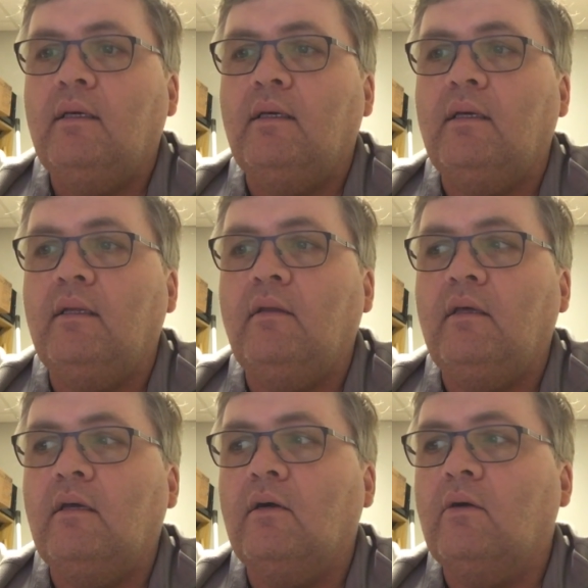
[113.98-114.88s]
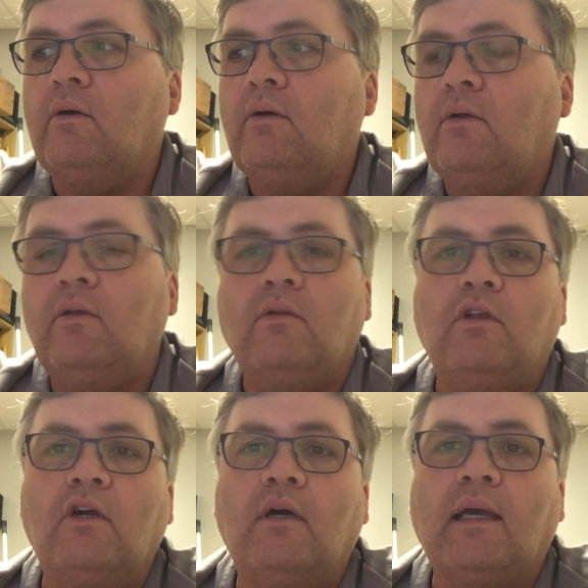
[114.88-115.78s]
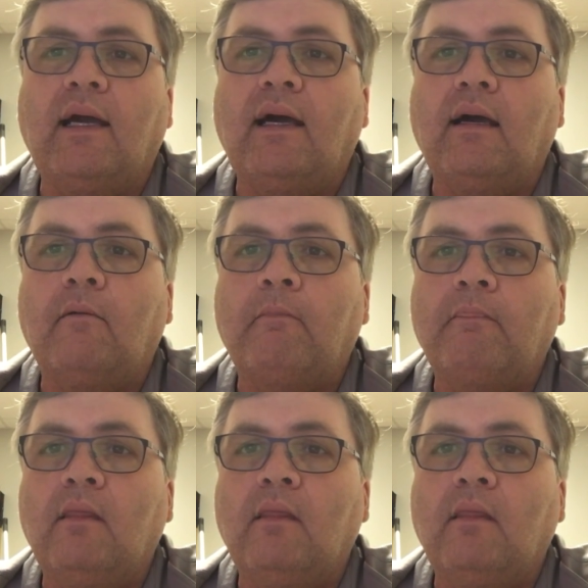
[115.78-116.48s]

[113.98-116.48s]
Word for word: And the uh, the young guy,